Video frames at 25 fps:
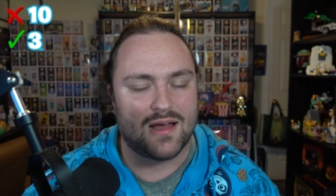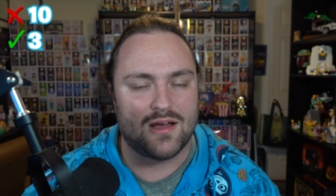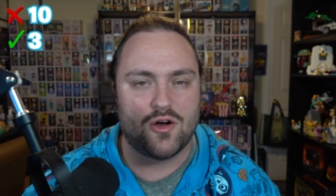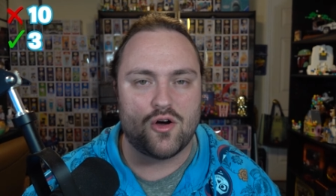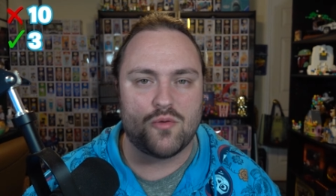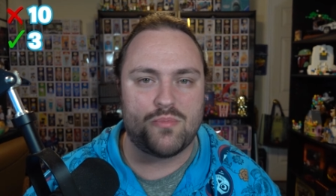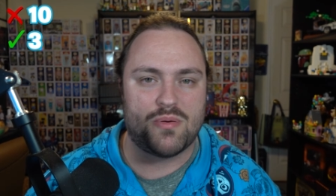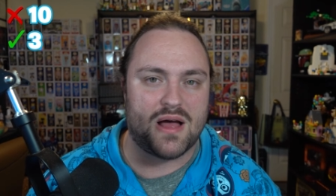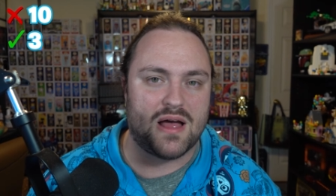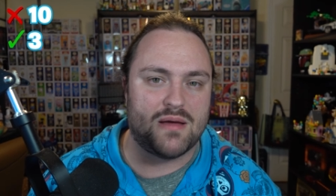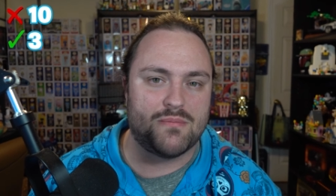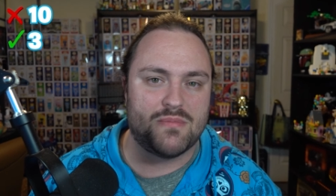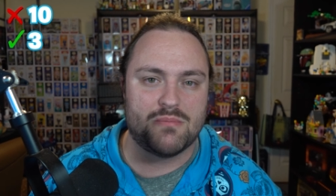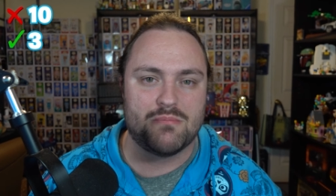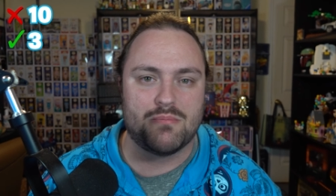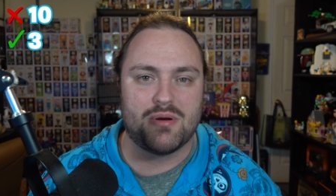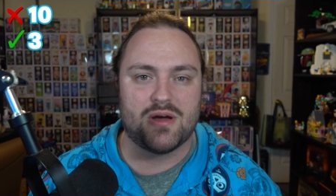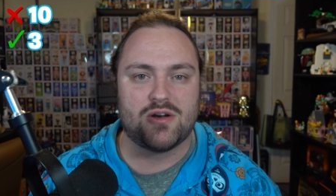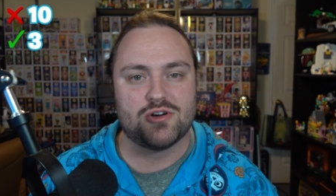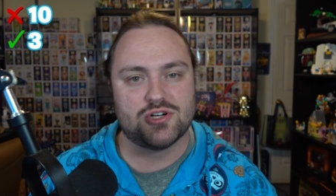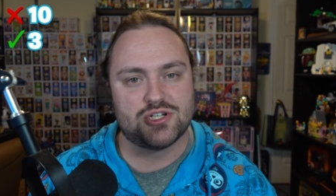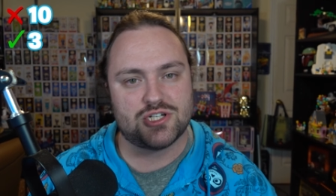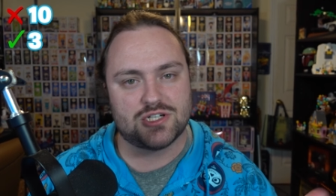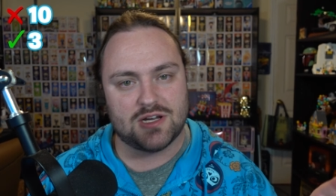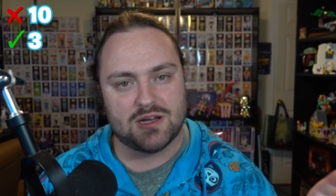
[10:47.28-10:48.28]
I hope I'm in
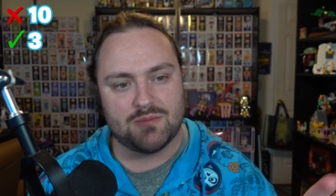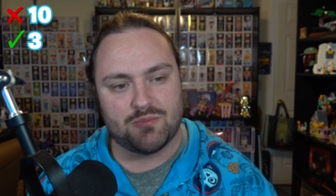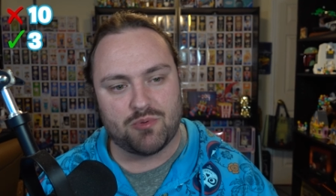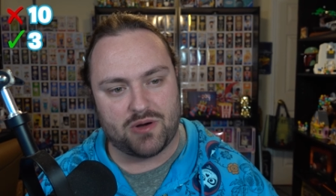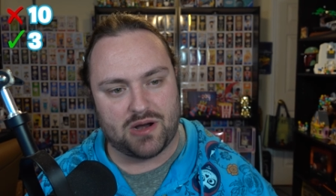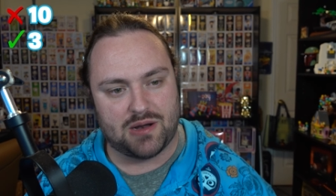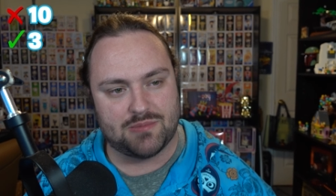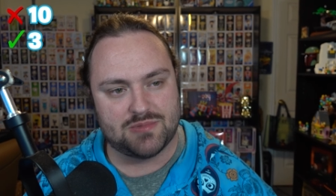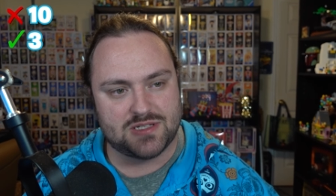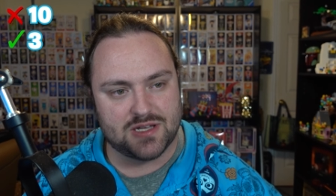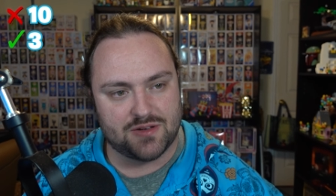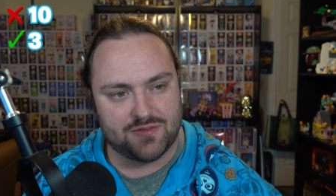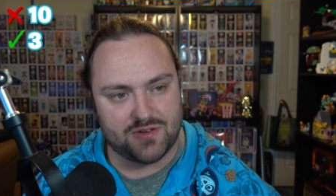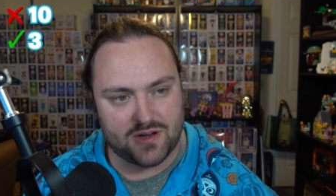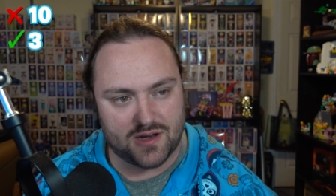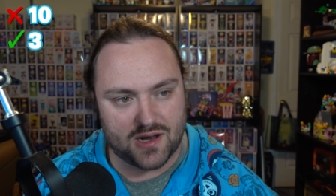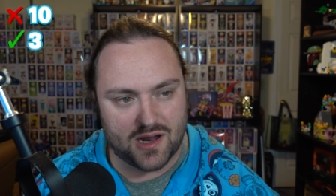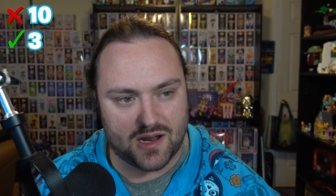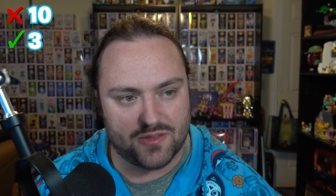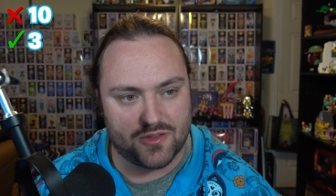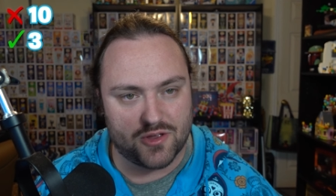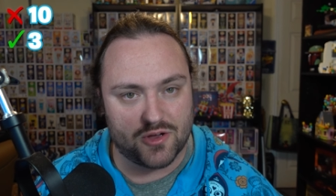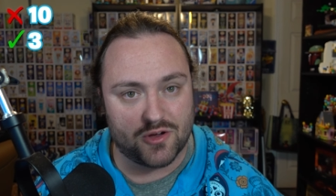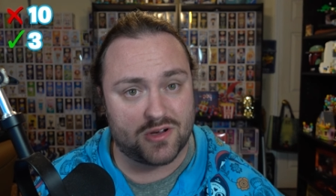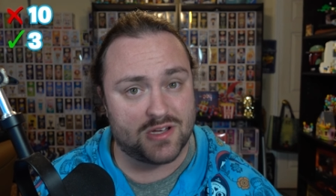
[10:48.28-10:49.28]
better shape when I'm
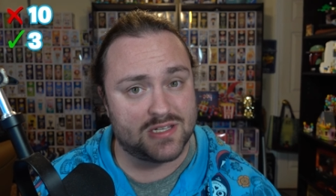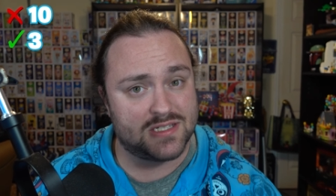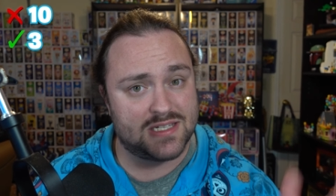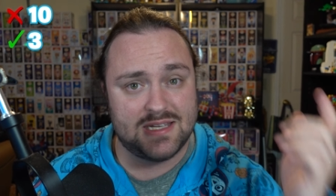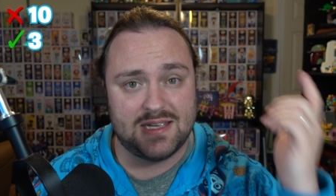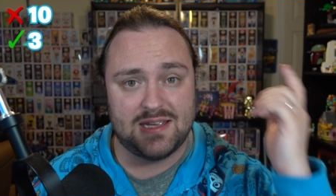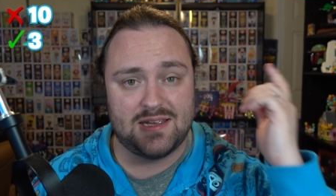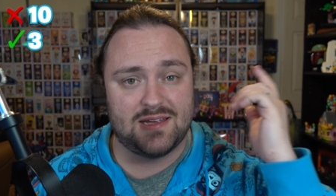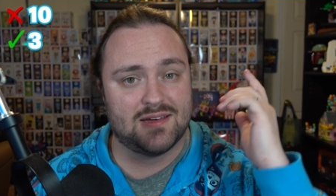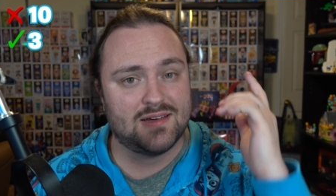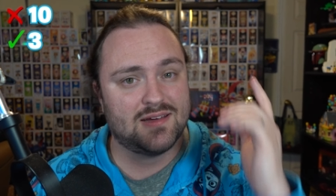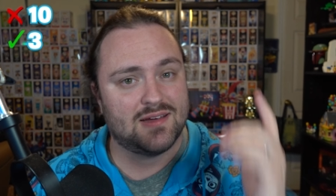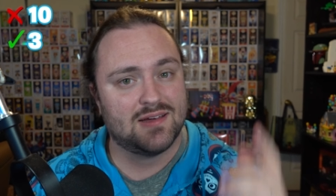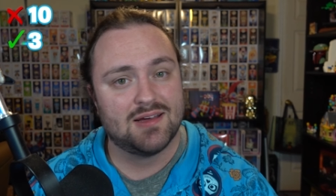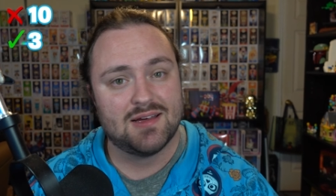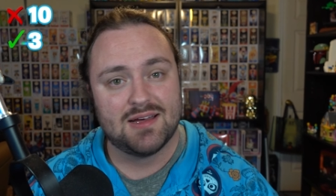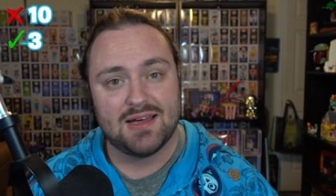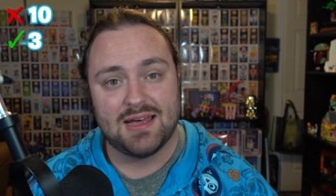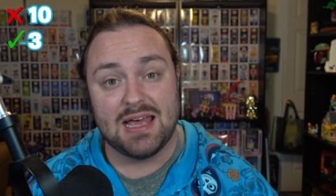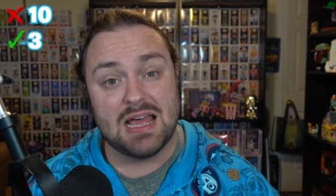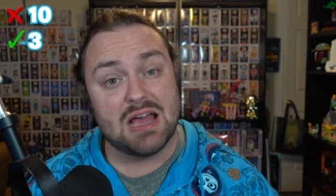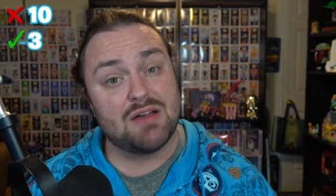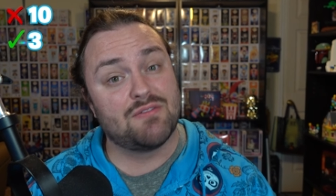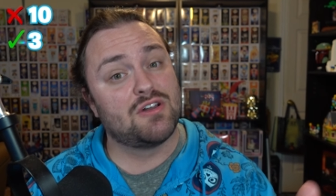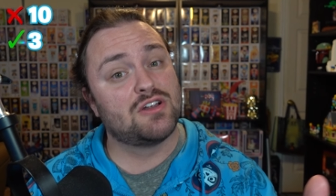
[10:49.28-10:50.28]
79 though, because he
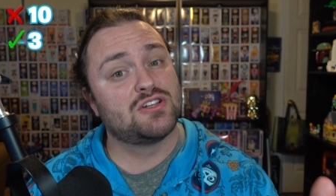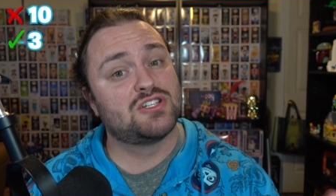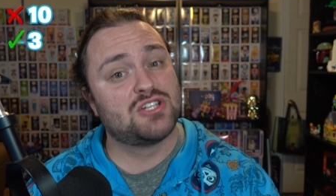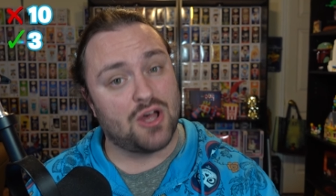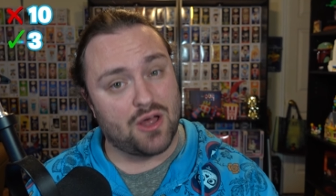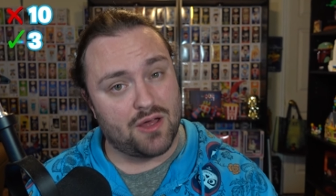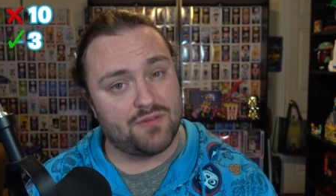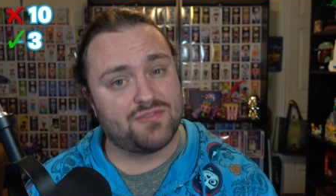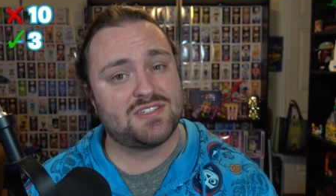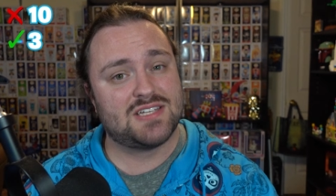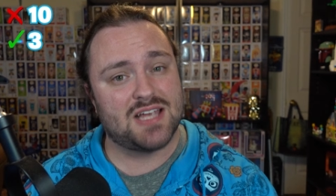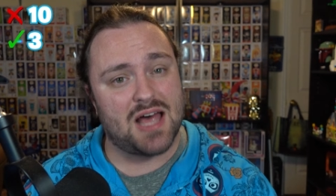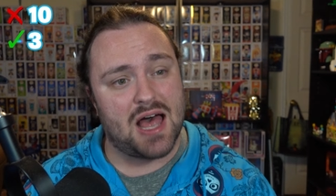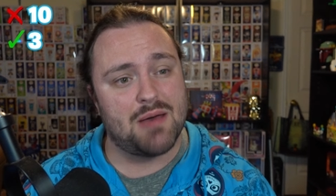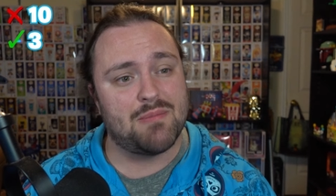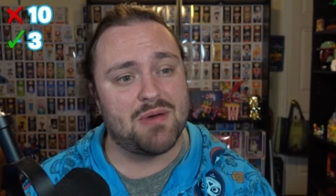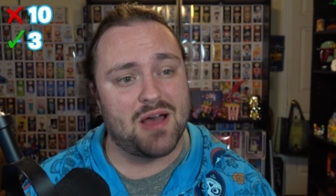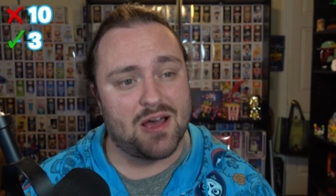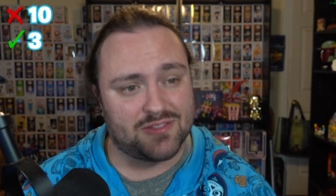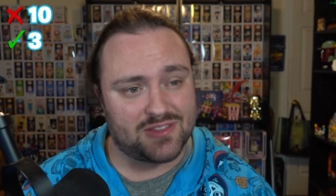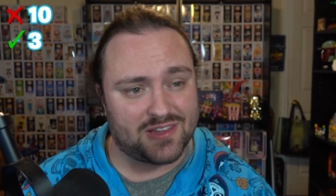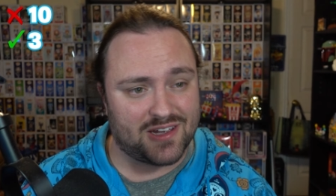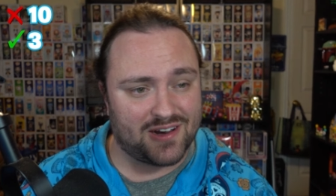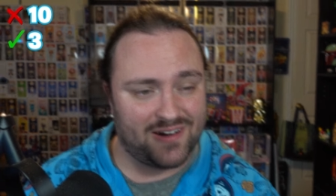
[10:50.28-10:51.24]
he having a tough time out